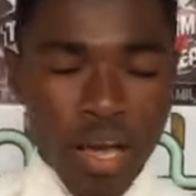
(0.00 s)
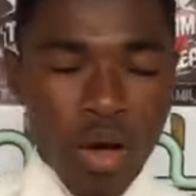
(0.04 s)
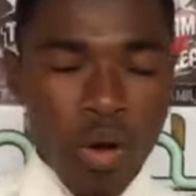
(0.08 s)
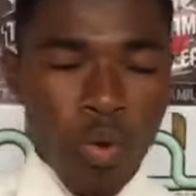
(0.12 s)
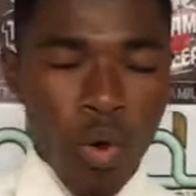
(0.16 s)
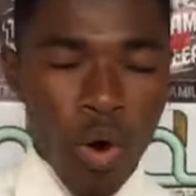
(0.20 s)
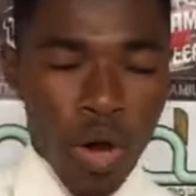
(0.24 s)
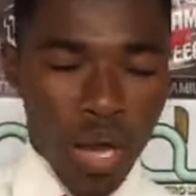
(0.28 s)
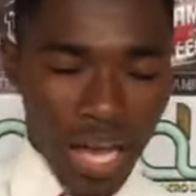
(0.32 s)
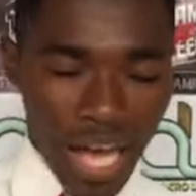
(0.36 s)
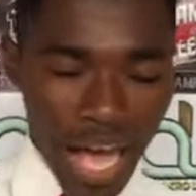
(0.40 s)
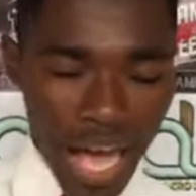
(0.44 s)

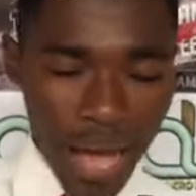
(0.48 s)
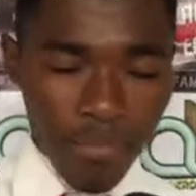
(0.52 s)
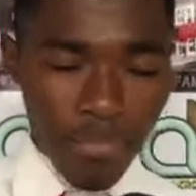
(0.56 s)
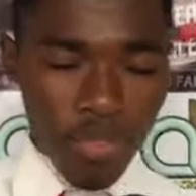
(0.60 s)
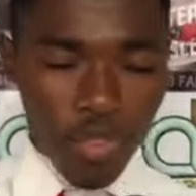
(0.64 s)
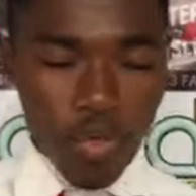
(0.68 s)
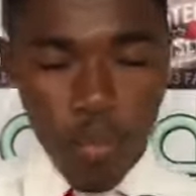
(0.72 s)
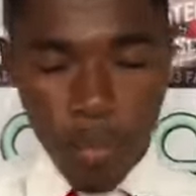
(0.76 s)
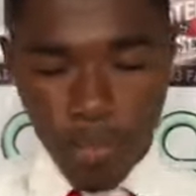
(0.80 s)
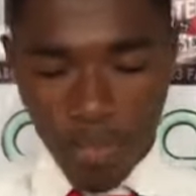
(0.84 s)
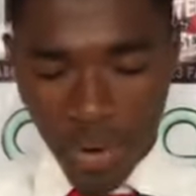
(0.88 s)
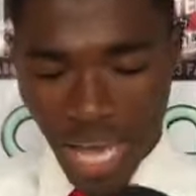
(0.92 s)
will come
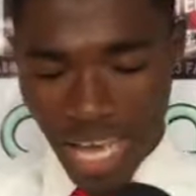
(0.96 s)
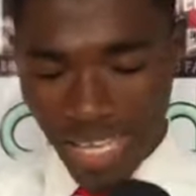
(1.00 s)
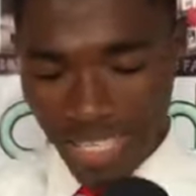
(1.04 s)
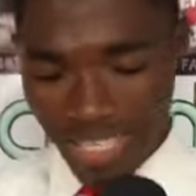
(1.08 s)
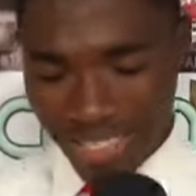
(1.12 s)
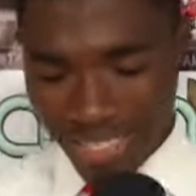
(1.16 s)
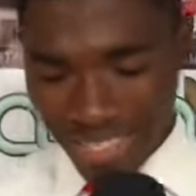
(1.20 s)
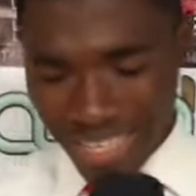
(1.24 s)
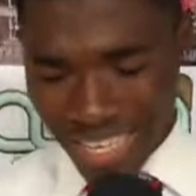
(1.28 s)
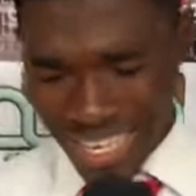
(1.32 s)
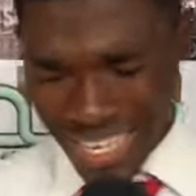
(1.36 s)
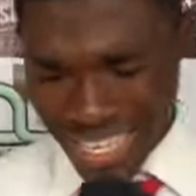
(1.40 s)
to pass
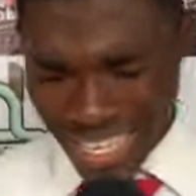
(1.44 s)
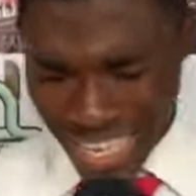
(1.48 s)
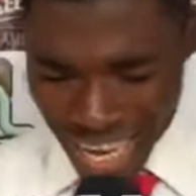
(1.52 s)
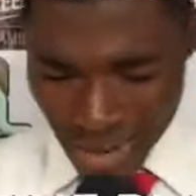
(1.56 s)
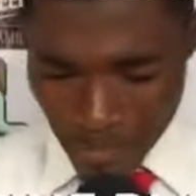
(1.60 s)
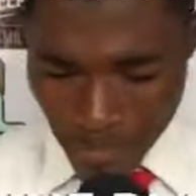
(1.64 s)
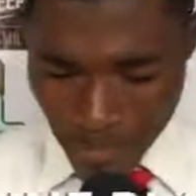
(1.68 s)
in the